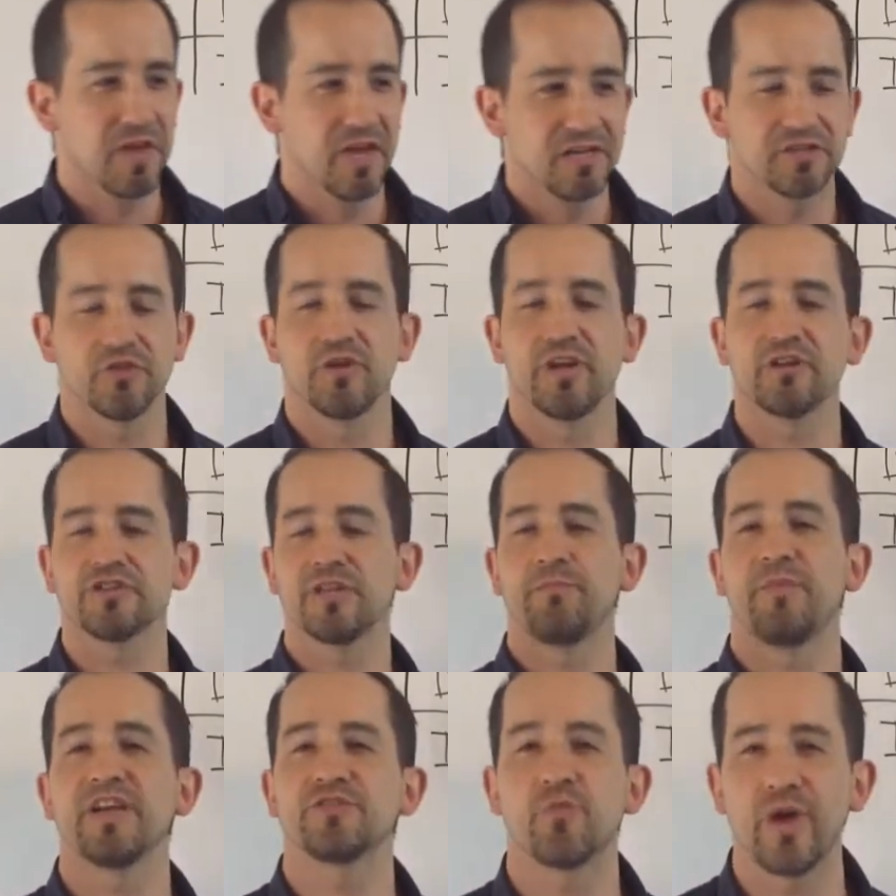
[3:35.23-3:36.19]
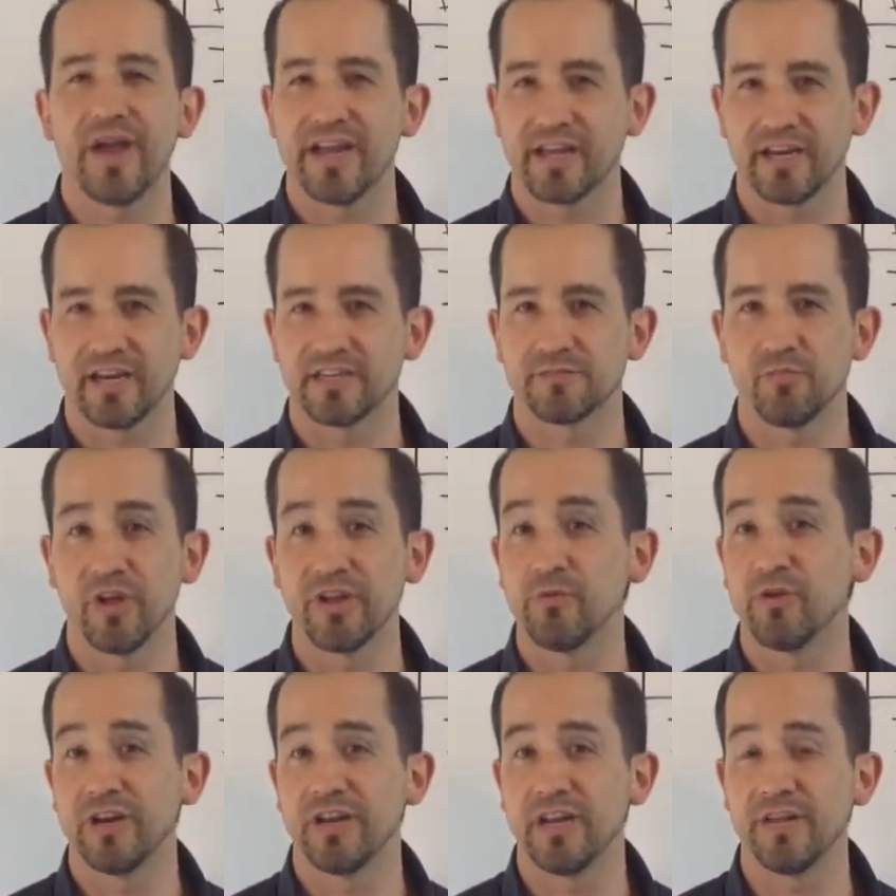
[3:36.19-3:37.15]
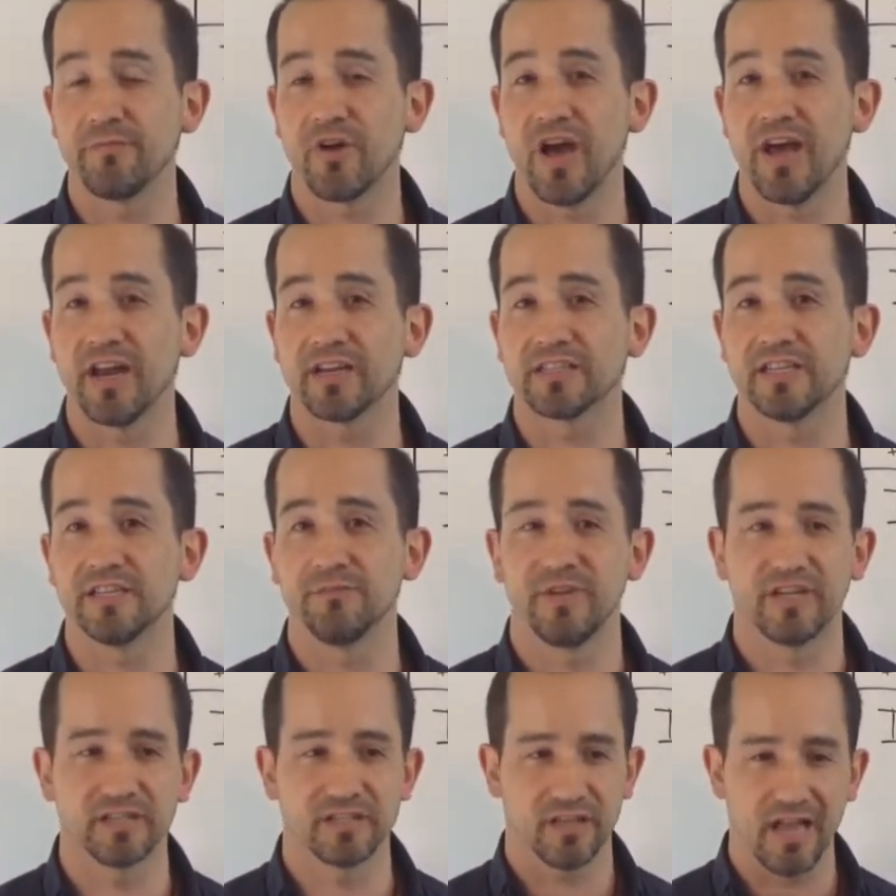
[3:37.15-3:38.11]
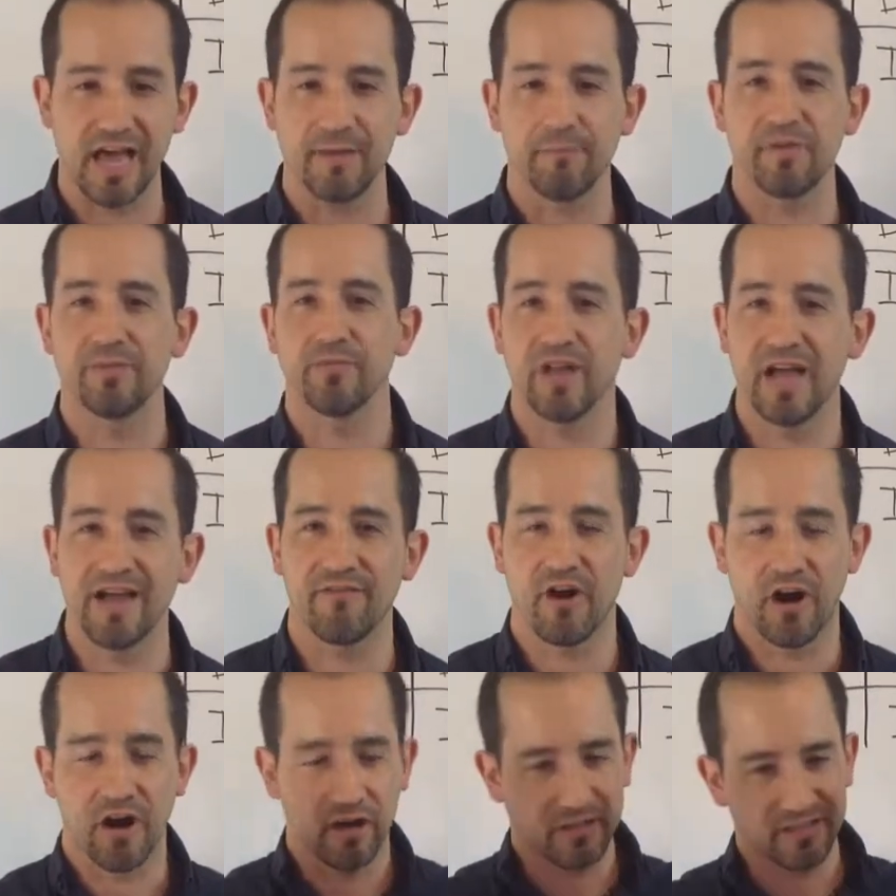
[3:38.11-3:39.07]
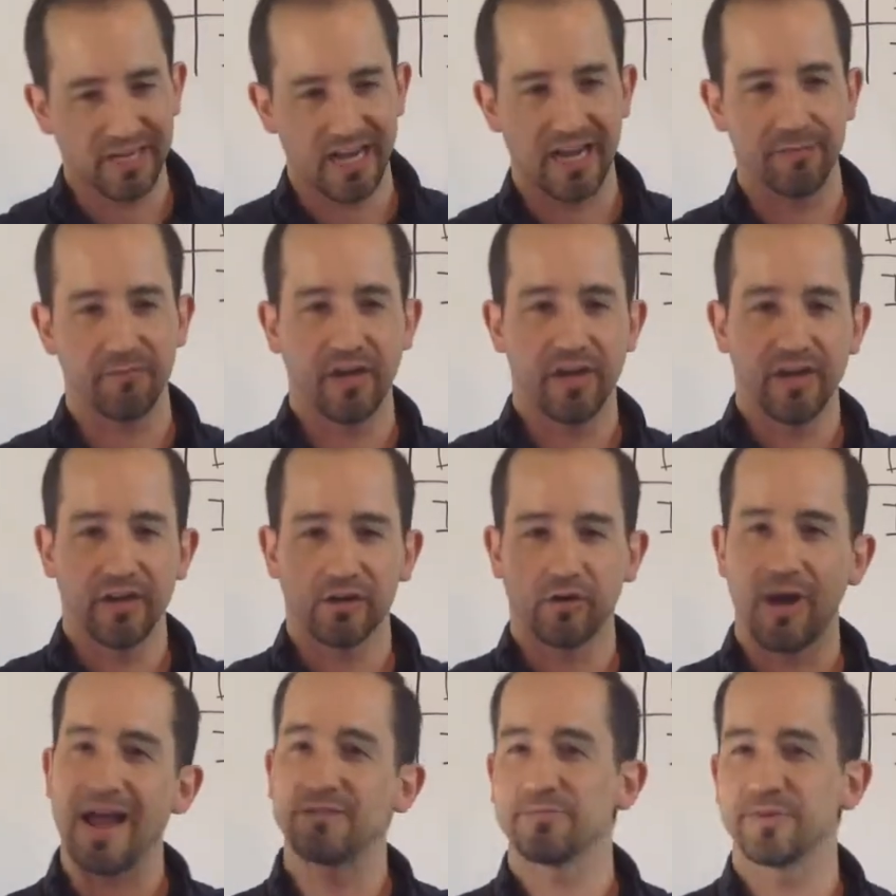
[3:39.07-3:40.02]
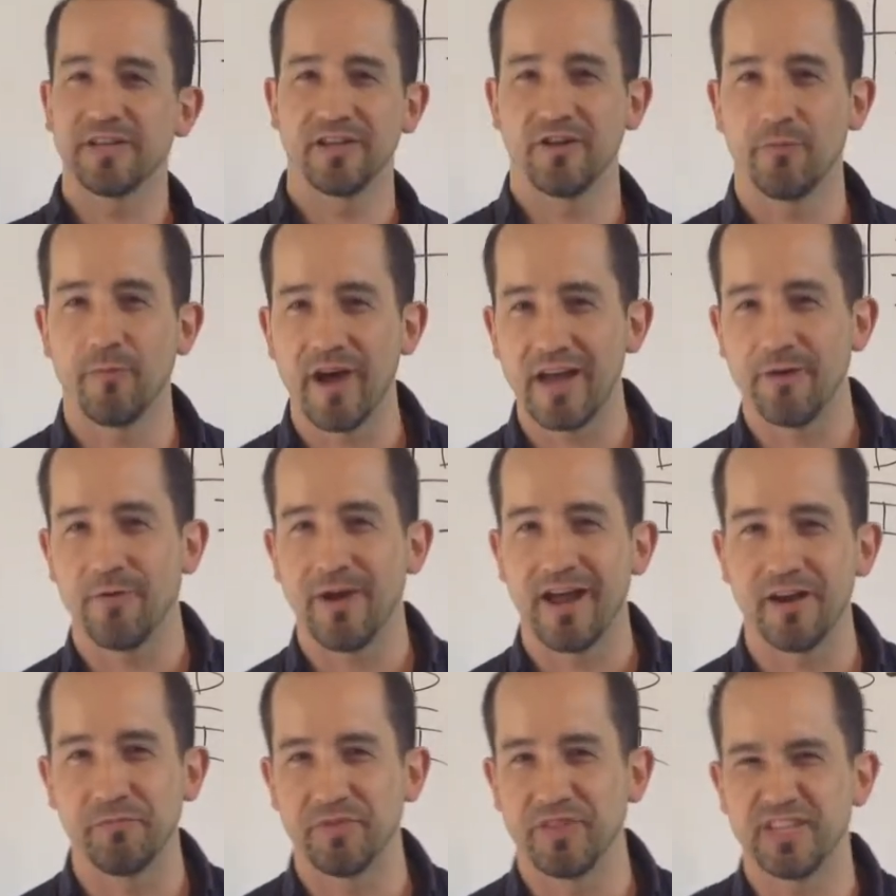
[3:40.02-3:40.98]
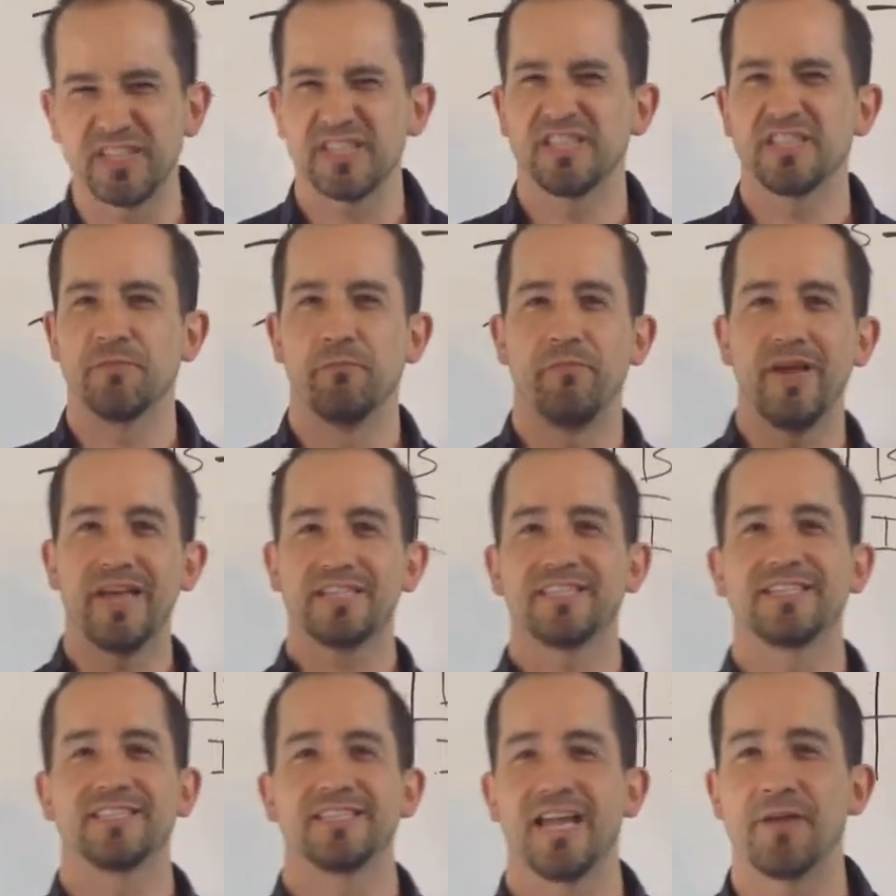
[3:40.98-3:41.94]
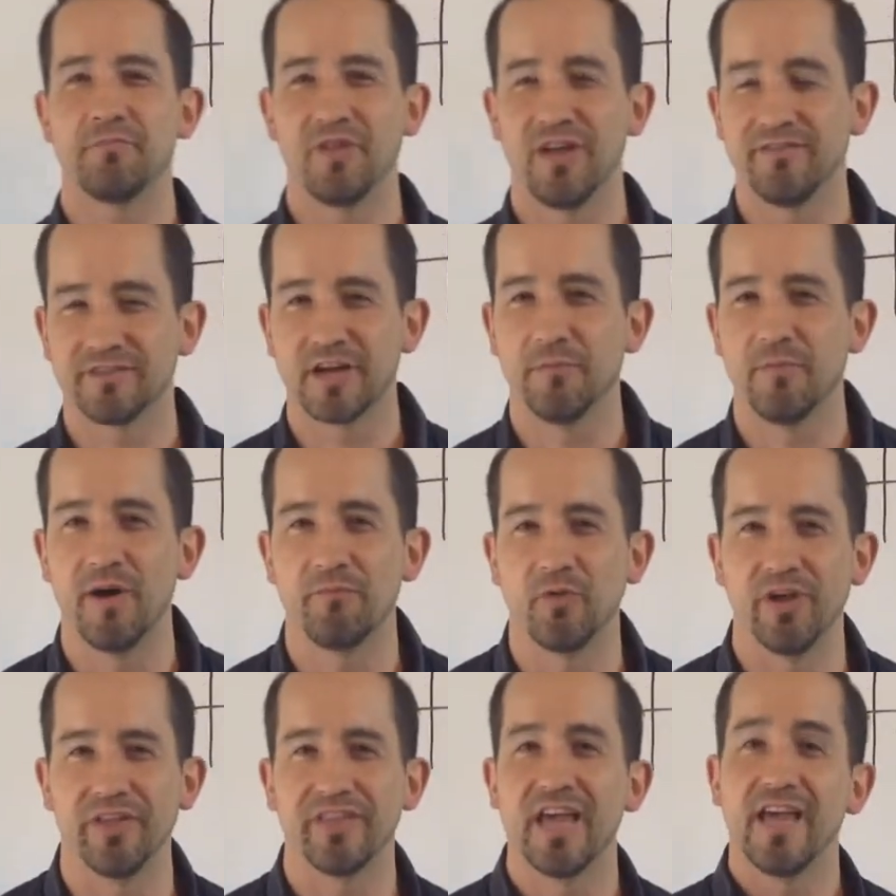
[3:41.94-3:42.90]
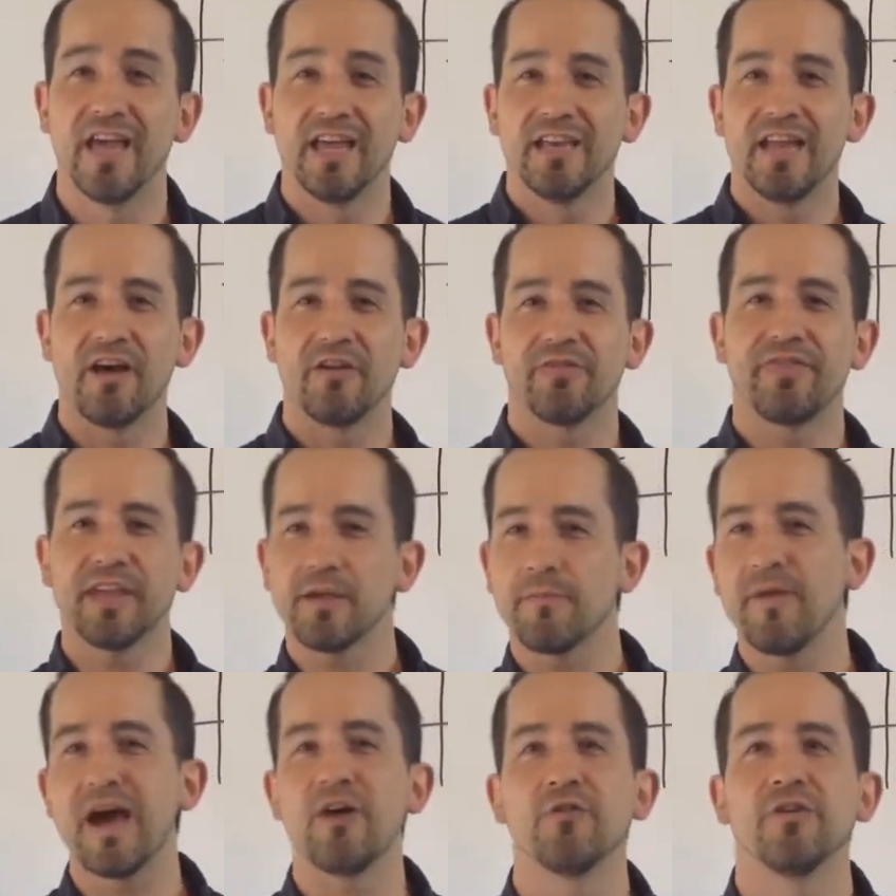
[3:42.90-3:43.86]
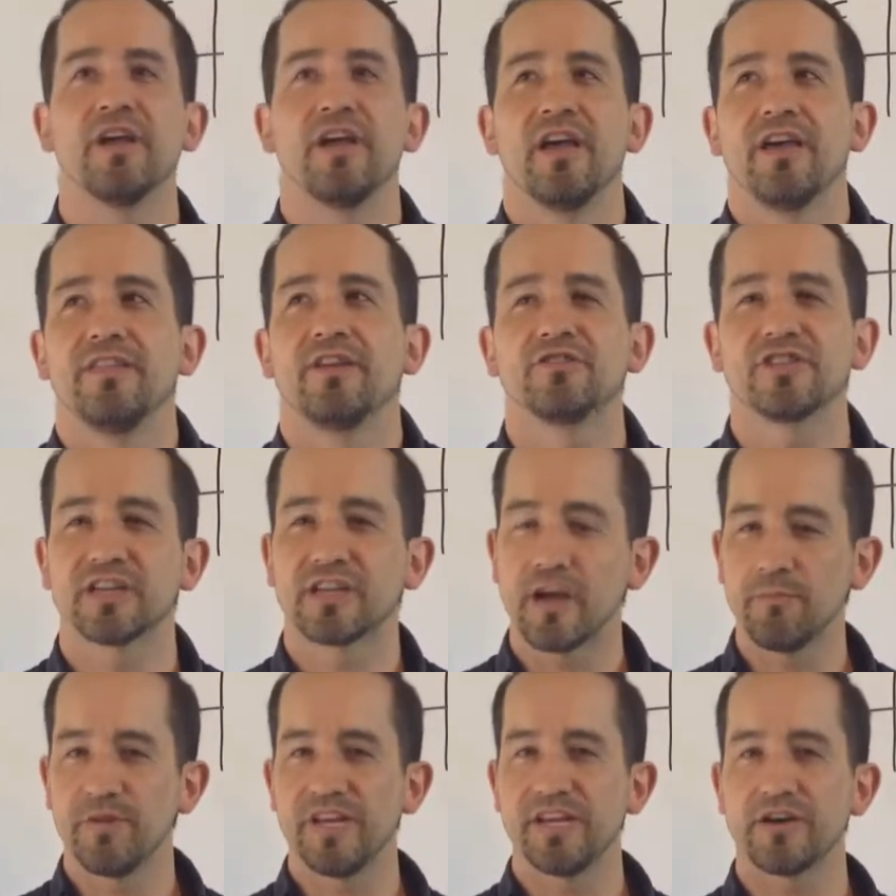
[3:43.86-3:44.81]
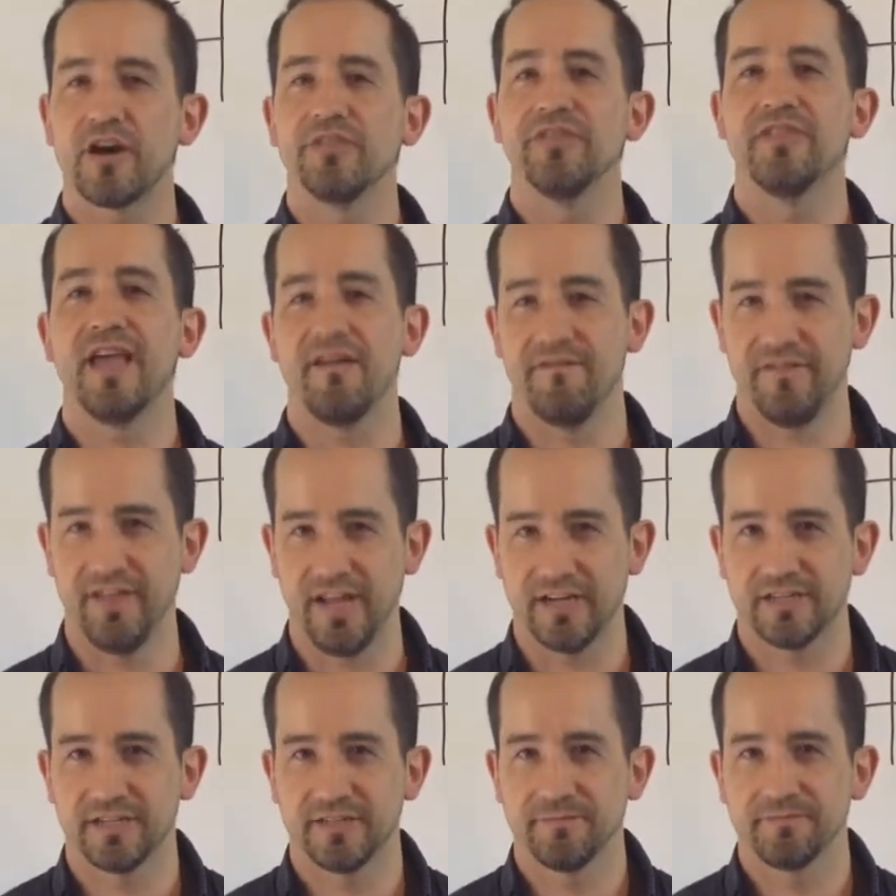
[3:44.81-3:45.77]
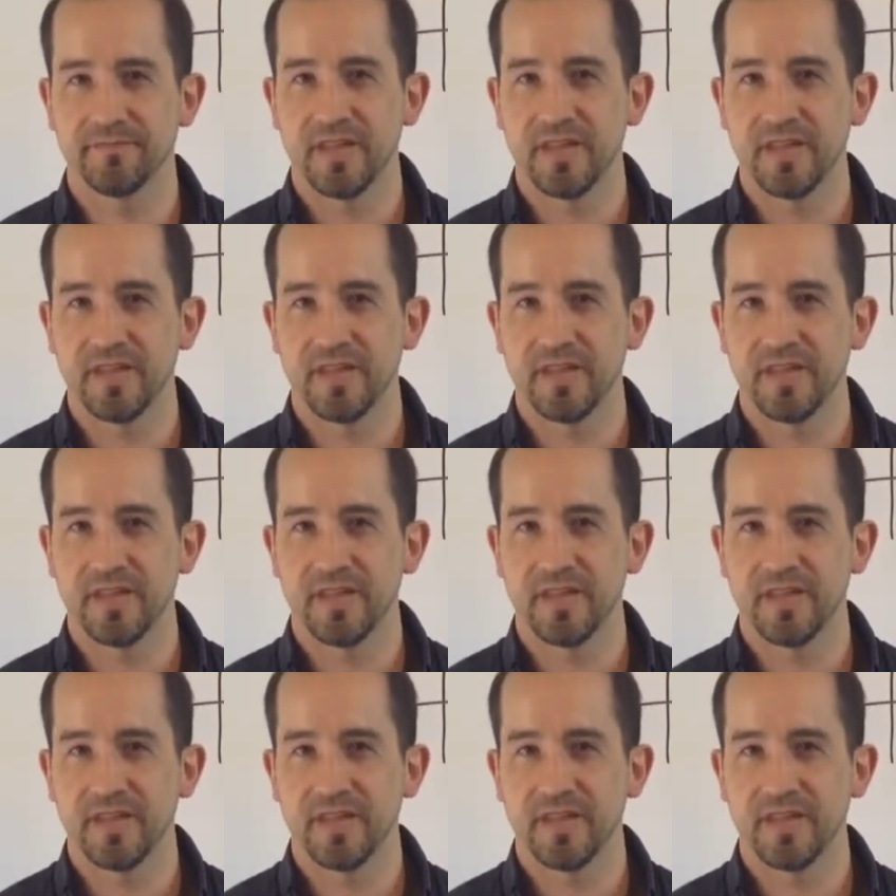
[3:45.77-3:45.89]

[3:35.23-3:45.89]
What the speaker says: So here's the best way I can explain what an e-product is, because a lot of people have a hard time grasping their mind around it, but this is the best example I've come up with. Now, think about, there's a company called Netflix.